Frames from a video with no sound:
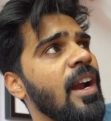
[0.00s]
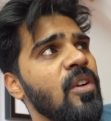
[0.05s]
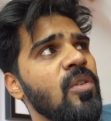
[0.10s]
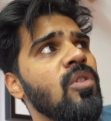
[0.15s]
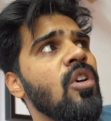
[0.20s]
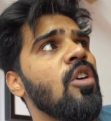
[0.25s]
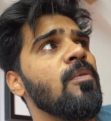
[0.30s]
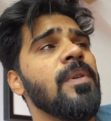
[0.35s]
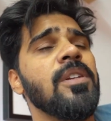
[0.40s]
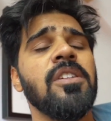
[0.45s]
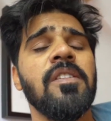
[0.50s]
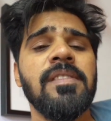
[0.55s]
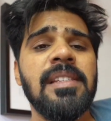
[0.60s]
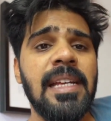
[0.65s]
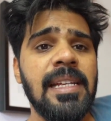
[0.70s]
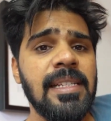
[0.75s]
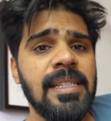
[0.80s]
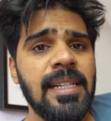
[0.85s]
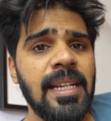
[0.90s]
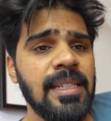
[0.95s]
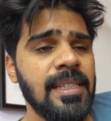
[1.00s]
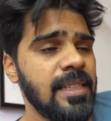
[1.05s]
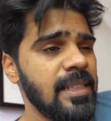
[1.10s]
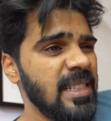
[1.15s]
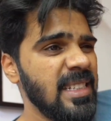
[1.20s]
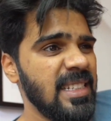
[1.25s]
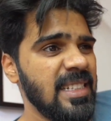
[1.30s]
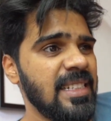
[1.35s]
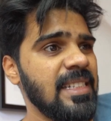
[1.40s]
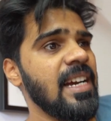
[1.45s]
don't know how much of sense does
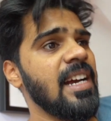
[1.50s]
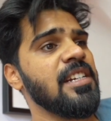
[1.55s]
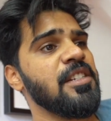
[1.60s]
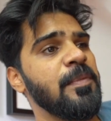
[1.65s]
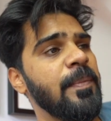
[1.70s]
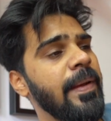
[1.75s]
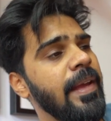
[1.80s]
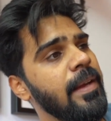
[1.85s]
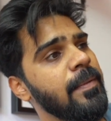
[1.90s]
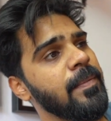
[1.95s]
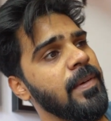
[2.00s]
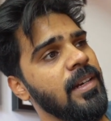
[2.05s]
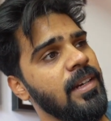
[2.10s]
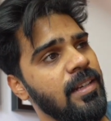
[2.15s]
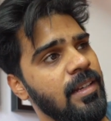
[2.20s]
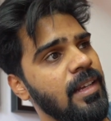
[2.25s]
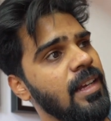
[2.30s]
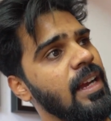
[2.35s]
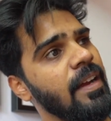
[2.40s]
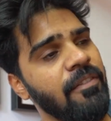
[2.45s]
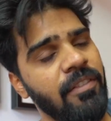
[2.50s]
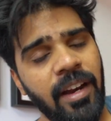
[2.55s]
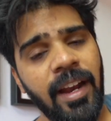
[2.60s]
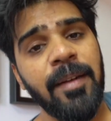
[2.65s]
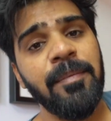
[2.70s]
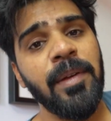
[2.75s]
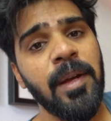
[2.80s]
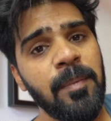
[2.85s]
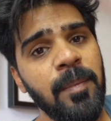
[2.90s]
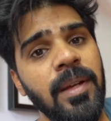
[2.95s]
these charts make, but I've
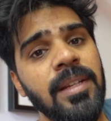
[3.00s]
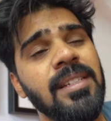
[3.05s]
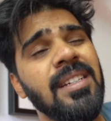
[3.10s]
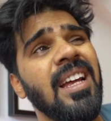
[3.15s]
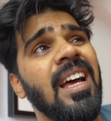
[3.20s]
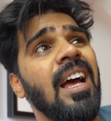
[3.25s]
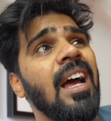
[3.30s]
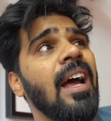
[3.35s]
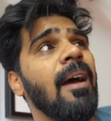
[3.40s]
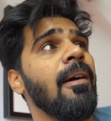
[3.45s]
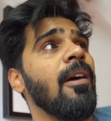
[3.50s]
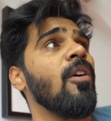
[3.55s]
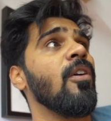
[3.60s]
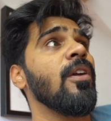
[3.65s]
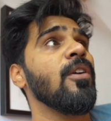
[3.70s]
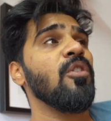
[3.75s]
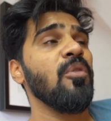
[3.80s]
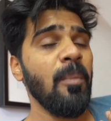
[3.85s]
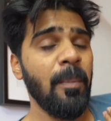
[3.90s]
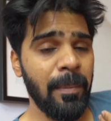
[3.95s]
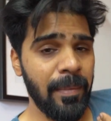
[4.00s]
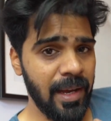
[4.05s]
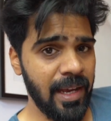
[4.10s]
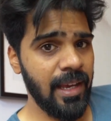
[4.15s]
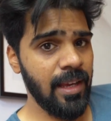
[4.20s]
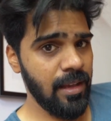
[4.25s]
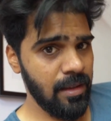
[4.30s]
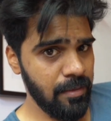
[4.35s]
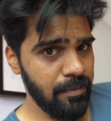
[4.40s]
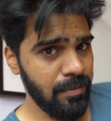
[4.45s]
tried my best according to
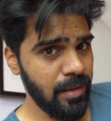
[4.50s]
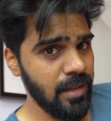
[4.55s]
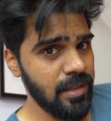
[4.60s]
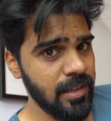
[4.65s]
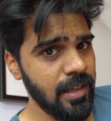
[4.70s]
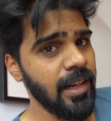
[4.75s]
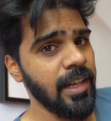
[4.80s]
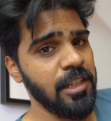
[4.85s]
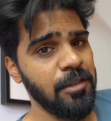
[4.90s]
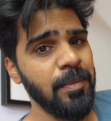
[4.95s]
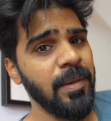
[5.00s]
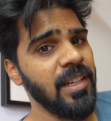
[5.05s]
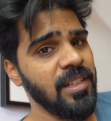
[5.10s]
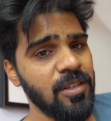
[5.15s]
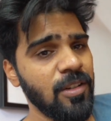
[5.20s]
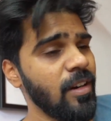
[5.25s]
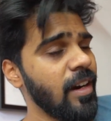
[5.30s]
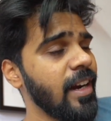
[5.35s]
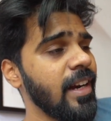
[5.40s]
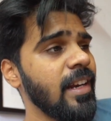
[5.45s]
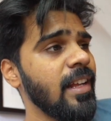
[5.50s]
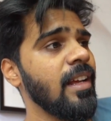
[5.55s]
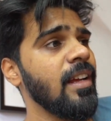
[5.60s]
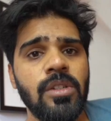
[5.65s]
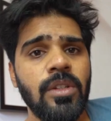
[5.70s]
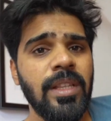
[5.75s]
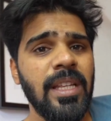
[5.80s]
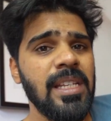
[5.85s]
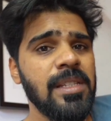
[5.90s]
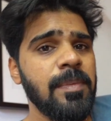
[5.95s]
my personal experience, alright?
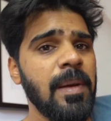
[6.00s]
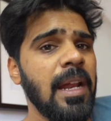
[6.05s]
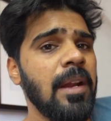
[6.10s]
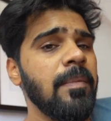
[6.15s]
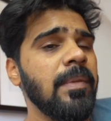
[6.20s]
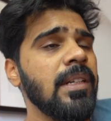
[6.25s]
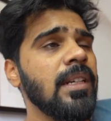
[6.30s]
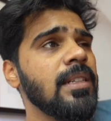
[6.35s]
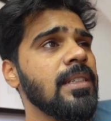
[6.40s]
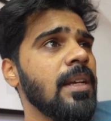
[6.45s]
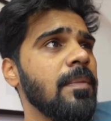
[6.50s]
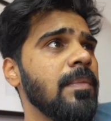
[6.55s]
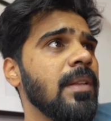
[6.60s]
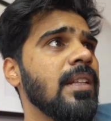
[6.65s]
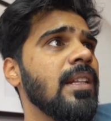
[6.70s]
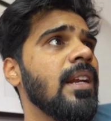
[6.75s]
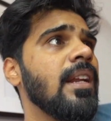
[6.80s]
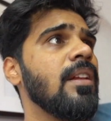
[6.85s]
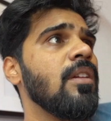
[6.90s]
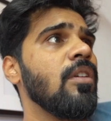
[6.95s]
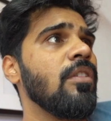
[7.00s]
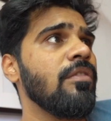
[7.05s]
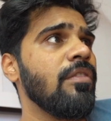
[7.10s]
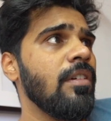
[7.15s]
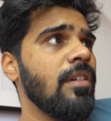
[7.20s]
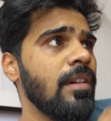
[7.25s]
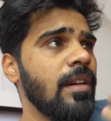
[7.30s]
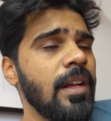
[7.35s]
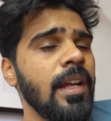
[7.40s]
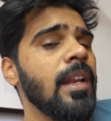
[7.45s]
So these parameters are something that I look
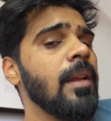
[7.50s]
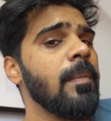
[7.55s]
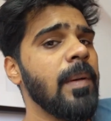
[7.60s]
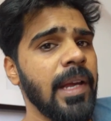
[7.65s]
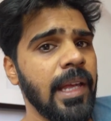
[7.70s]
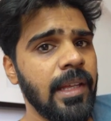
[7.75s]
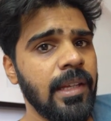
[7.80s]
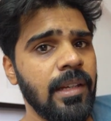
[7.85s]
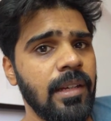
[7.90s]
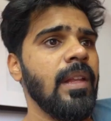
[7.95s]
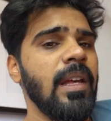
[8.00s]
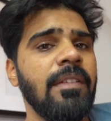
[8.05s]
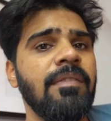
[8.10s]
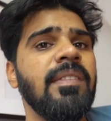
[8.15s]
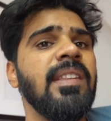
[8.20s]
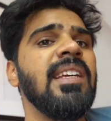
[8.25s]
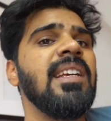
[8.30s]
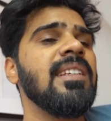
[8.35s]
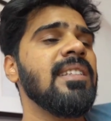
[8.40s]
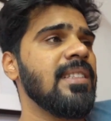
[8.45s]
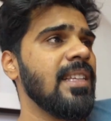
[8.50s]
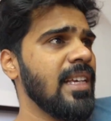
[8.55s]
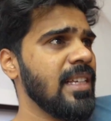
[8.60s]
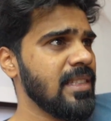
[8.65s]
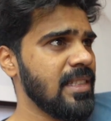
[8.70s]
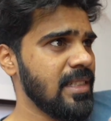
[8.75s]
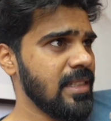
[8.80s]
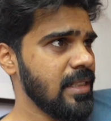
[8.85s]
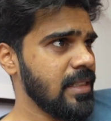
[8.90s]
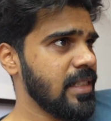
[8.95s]
for in a bike. If these
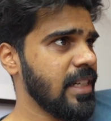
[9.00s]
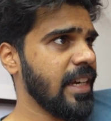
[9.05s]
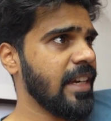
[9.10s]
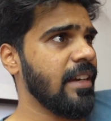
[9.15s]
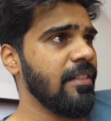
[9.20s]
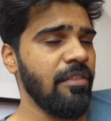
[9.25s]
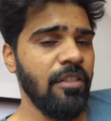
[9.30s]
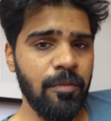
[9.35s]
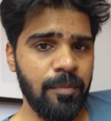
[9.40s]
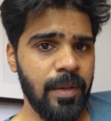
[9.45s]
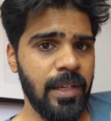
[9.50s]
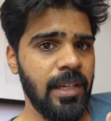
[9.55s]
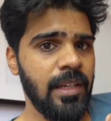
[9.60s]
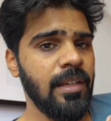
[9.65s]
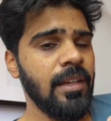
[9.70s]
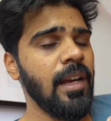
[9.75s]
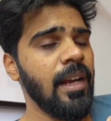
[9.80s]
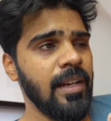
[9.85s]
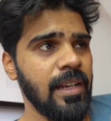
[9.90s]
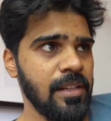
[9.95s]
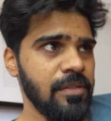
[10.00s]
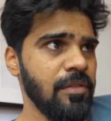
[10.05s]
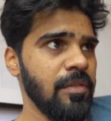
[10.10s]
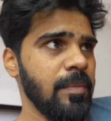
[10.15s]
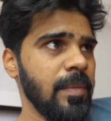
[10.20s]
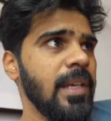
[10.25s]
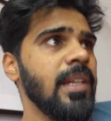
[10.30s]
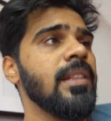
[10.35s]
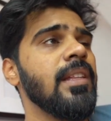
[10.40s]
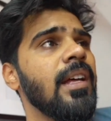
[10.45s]
things check for me, at least for
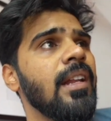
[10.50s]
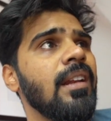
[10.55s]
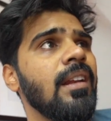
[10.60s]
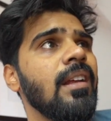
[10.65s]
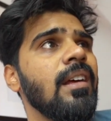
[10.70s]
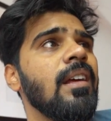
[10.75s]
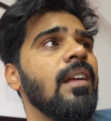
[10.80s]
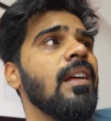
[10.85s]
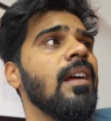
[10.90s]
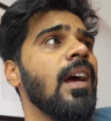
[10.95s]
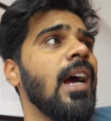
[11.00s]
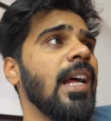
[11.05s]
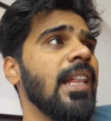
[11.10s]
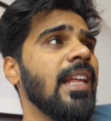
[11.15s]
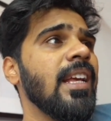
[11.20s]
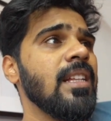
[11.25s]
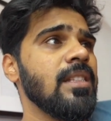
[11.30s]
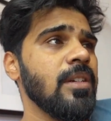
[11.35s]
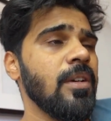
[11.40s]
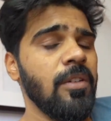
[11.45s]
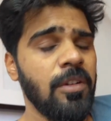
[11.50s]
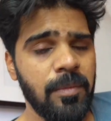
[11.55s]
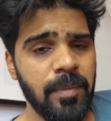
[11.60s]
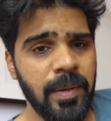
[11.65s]
me, then I think it's a good